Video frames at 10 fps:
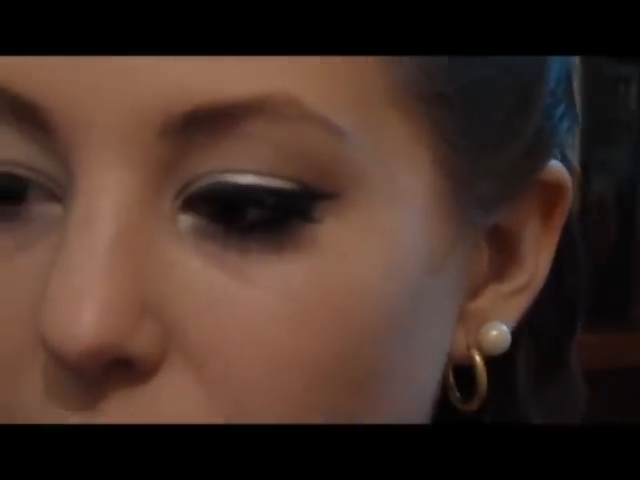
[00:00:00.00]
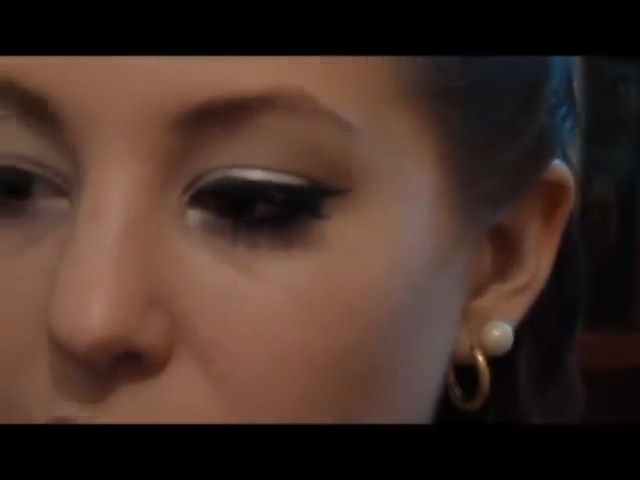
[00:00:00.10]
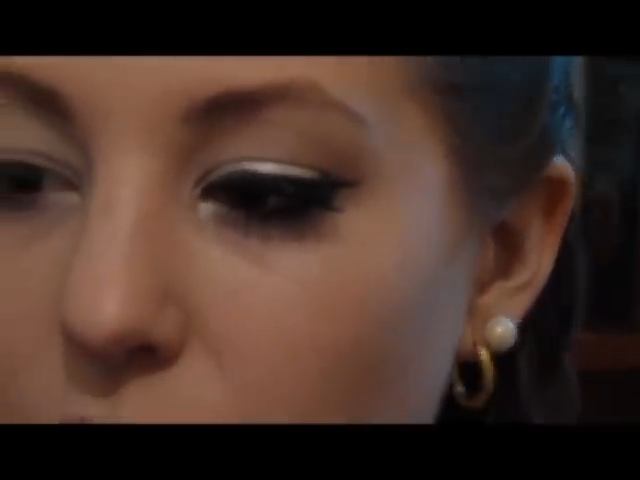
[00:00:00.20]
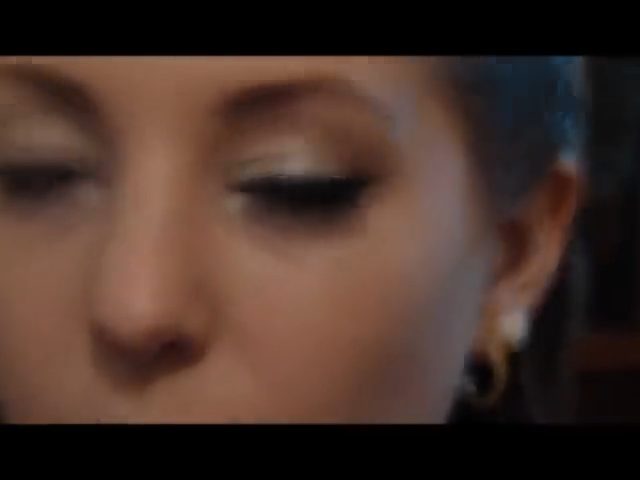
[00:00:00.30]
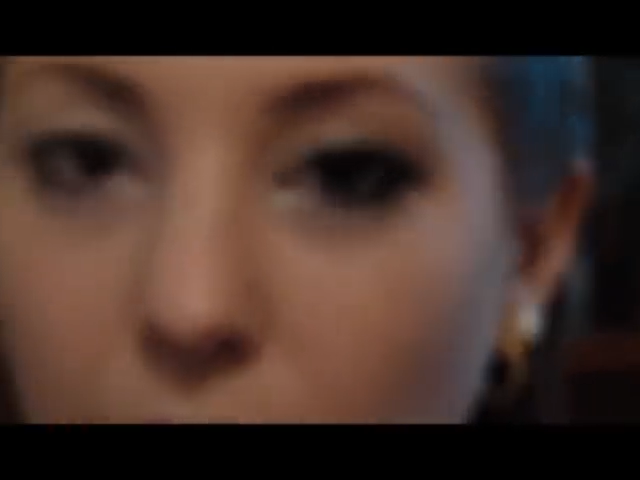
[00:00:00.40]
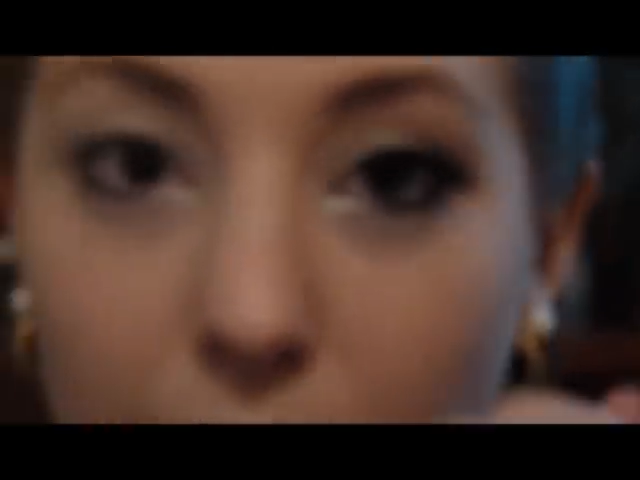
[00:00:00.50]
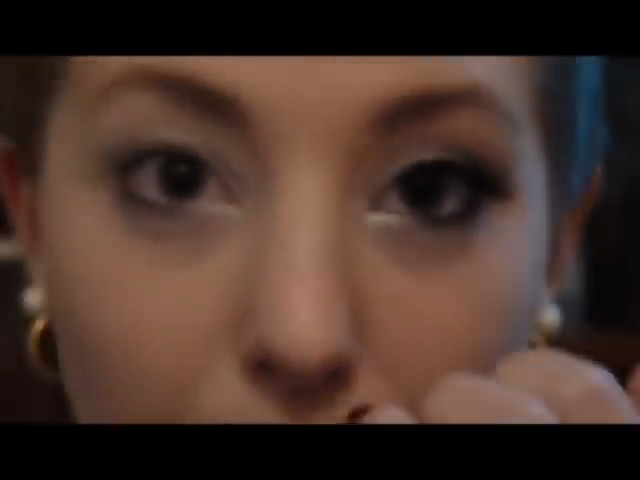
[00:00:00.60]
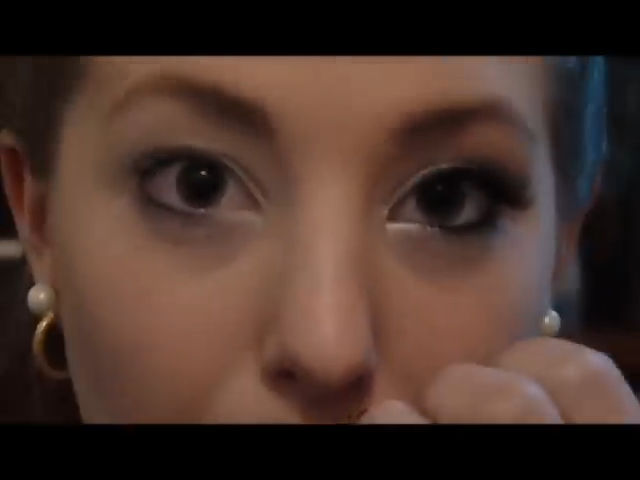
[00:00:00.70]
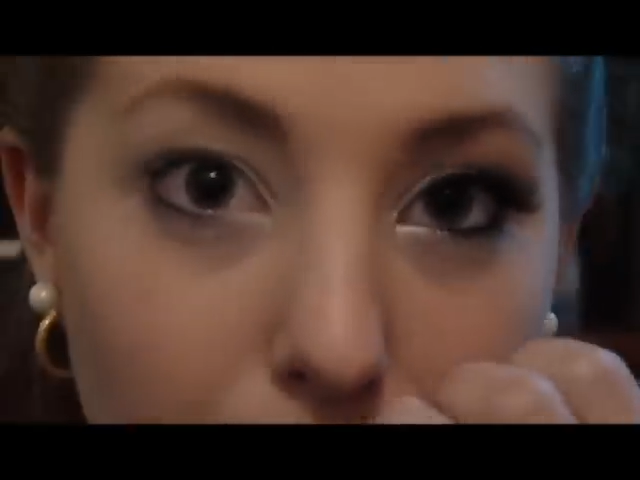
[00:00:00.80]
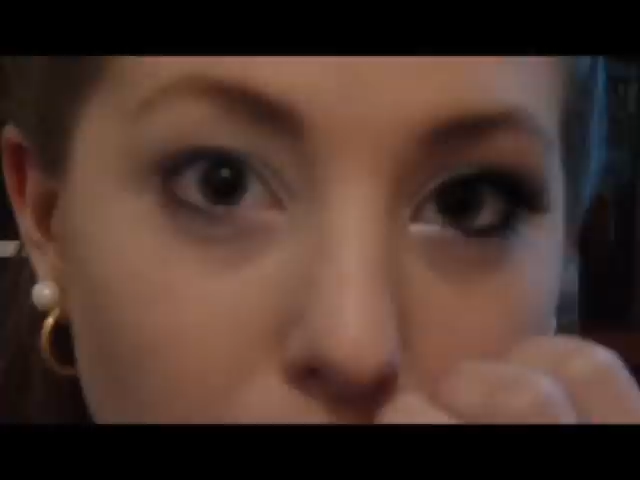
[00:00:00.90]
you just want a
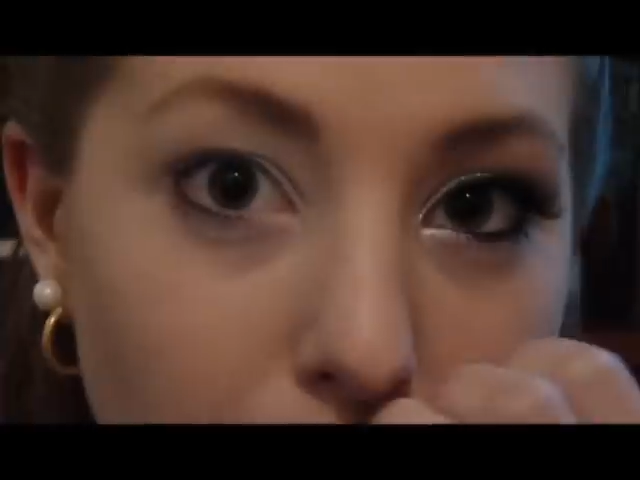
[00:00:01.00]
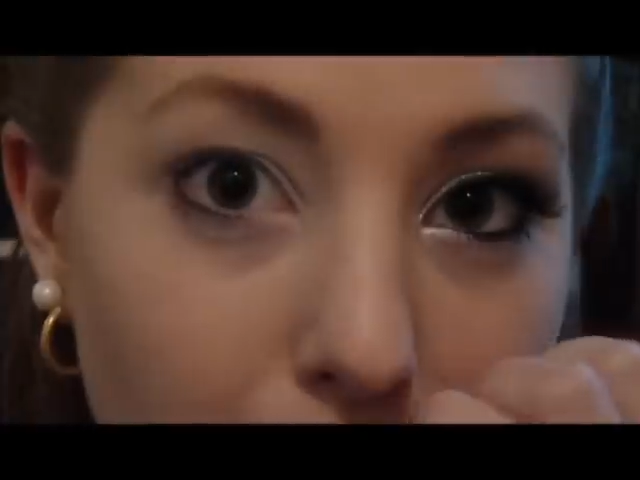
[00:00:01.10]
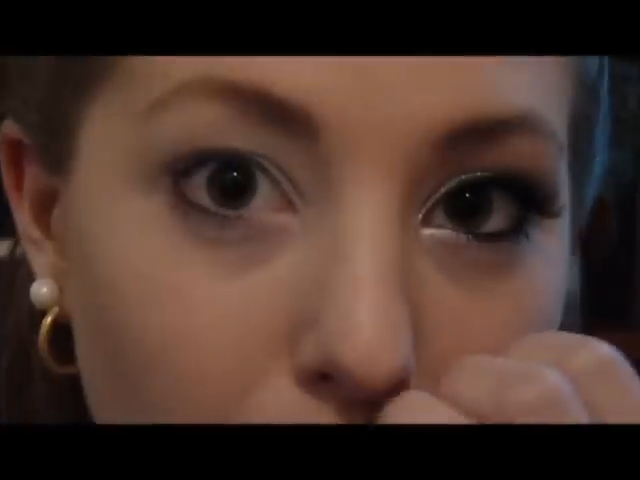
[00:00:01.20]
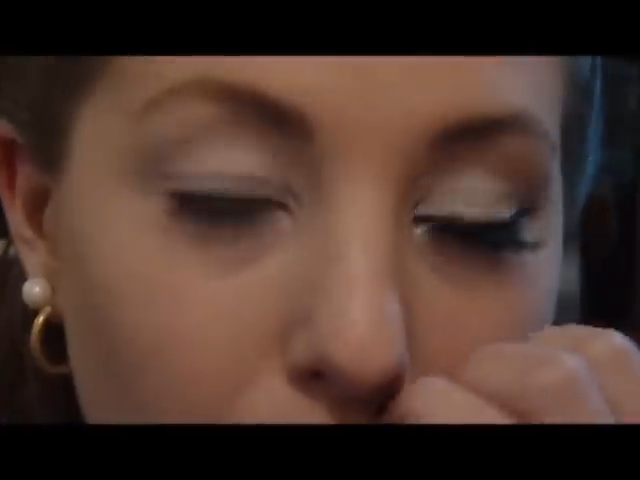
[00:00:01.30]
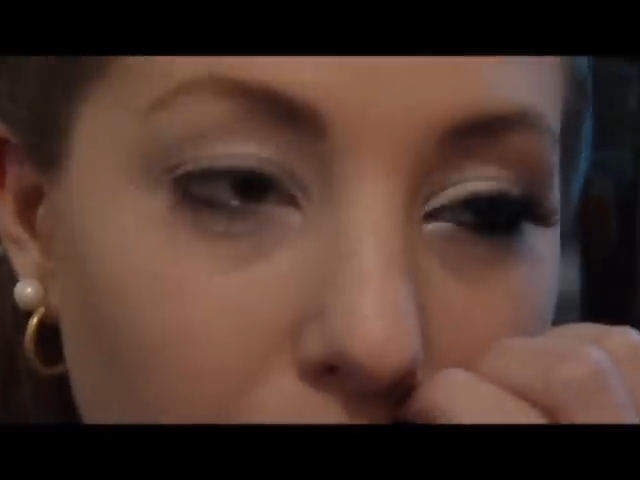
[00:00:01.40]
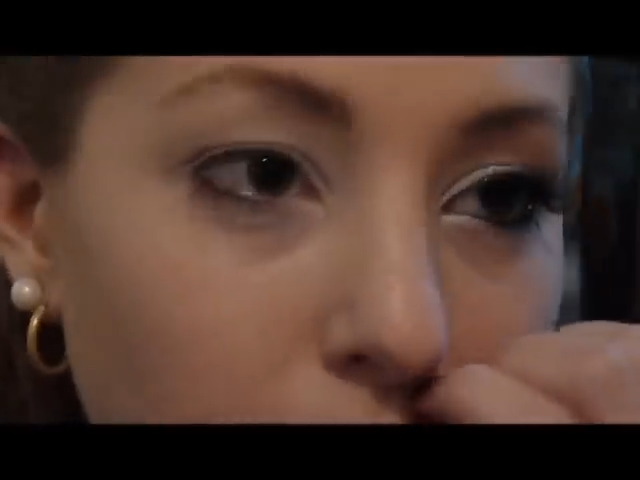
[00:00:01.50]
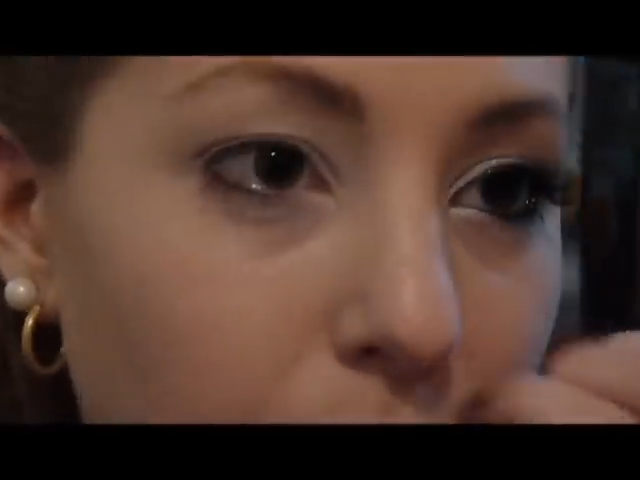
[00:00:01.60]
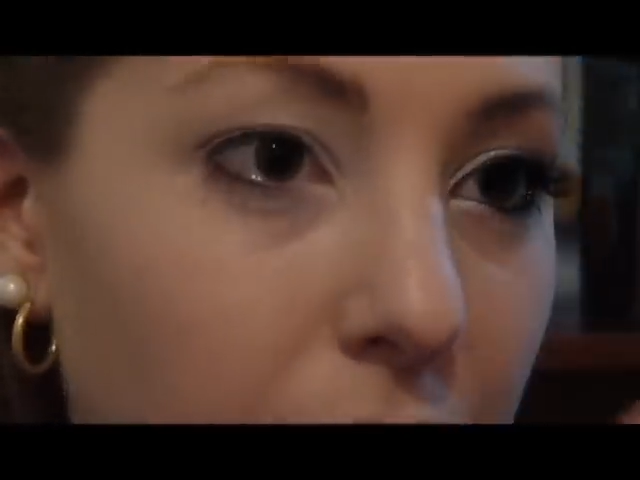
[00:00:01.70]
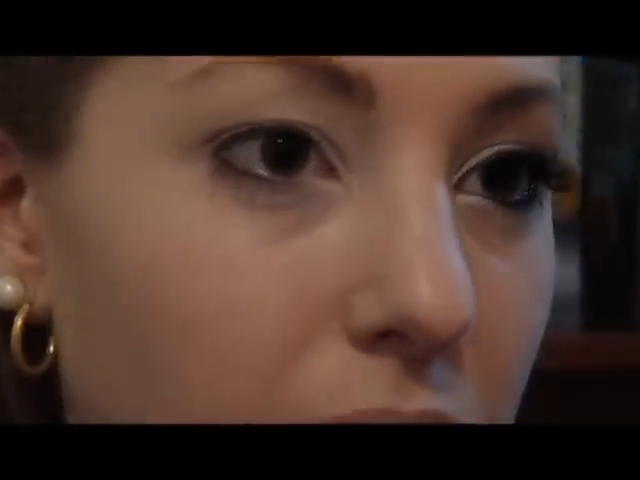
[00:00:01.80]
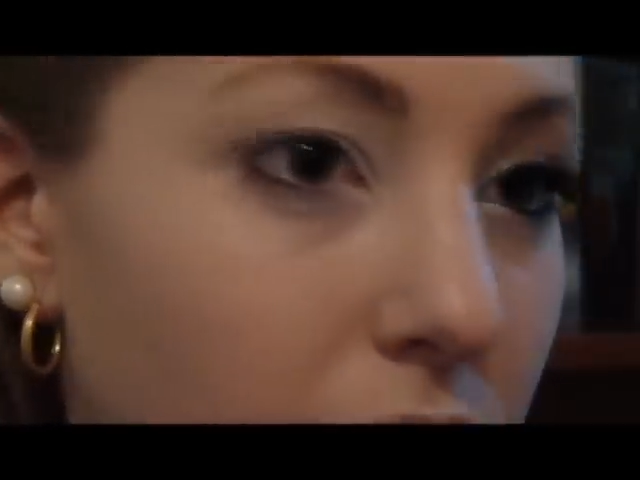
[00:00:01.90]
large shader brush
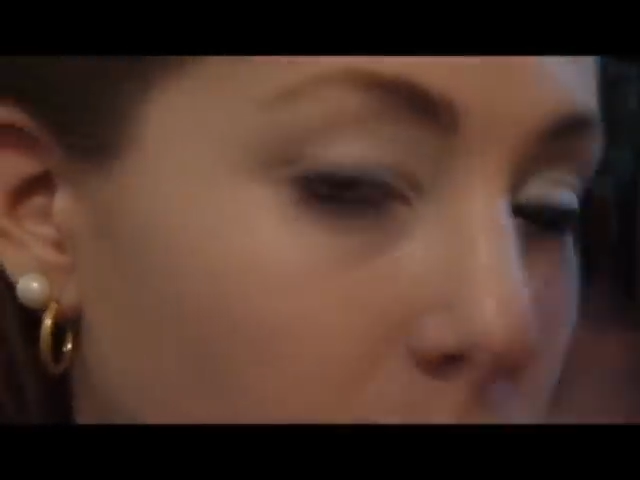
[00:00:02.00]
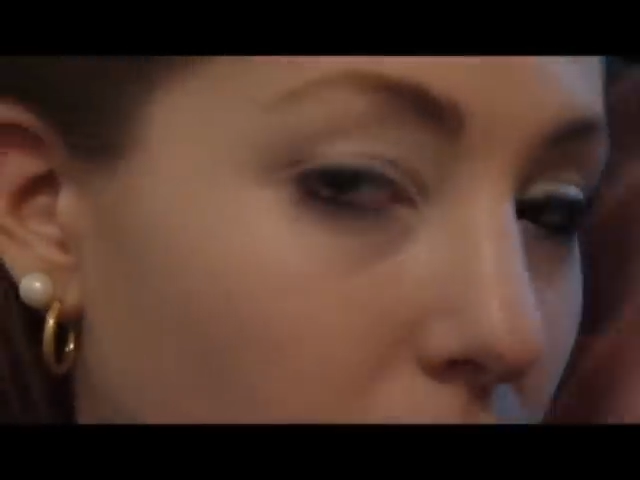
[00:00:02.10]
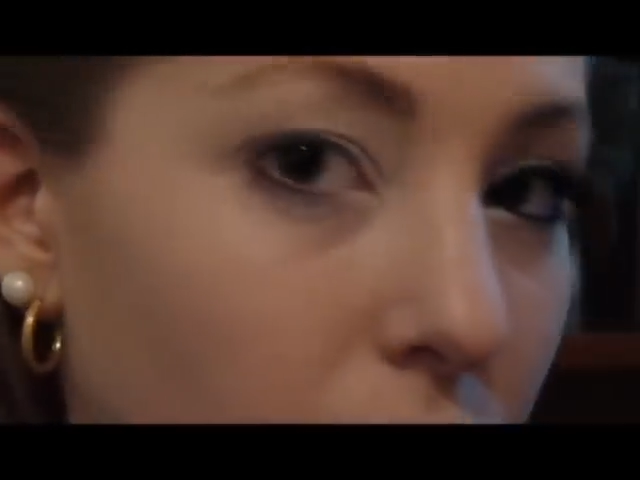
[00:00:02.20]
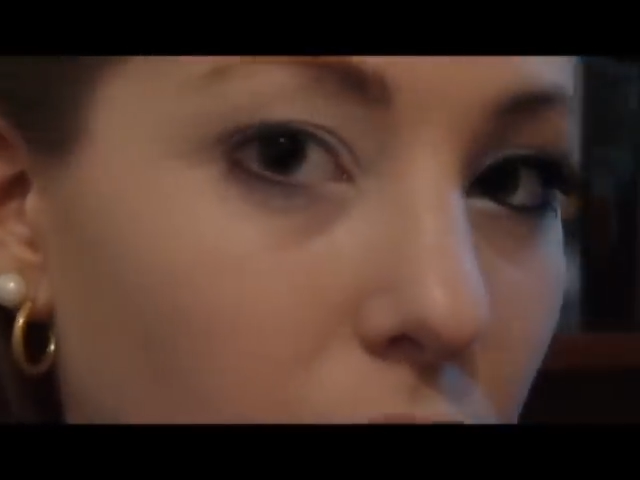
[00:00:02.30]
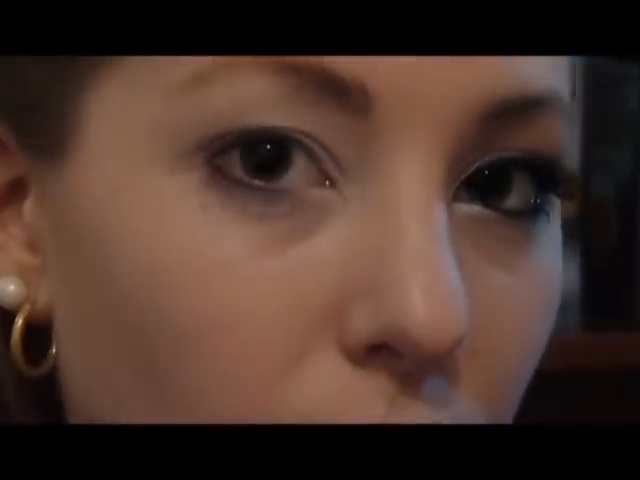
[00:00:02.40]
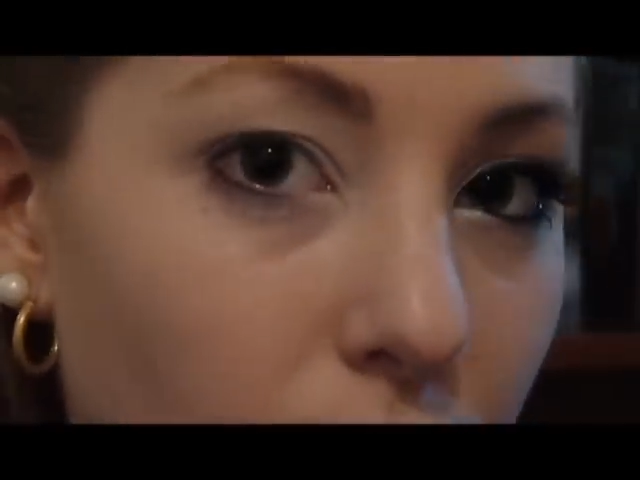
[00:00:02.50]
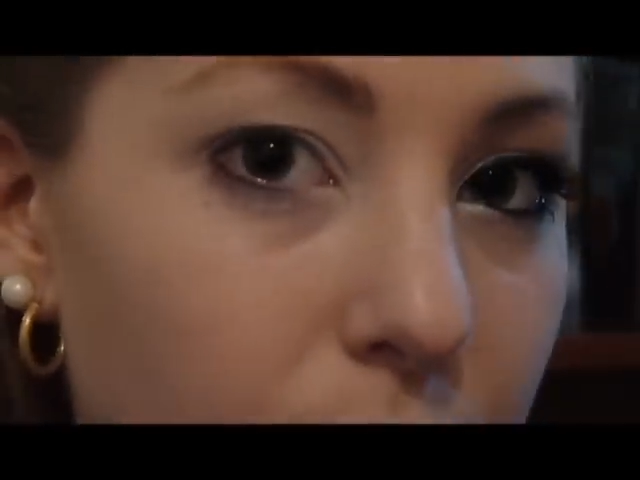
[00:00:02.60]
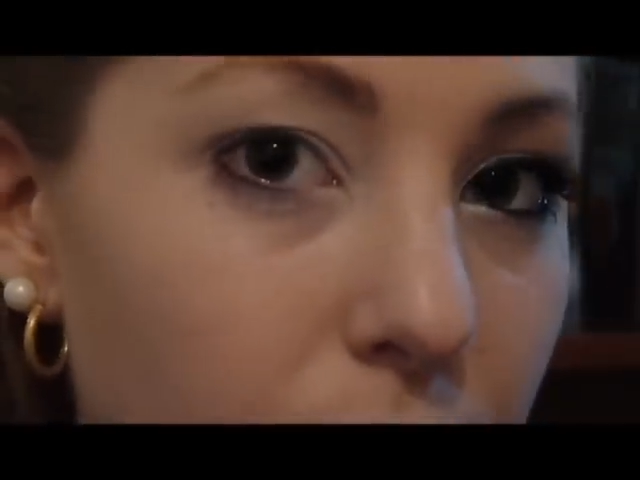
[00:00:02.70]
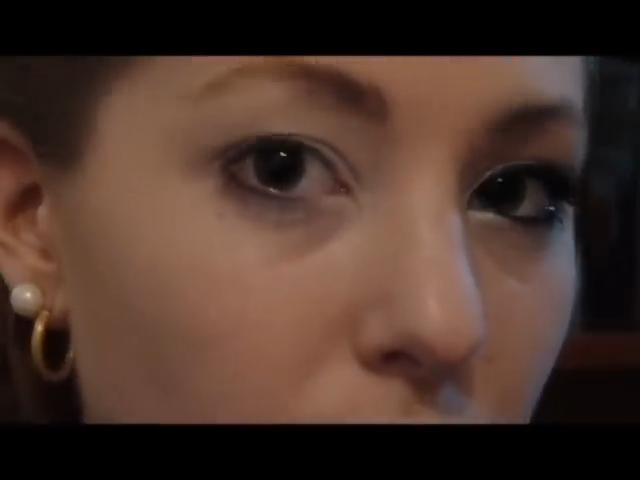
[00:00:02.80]
because it's going to go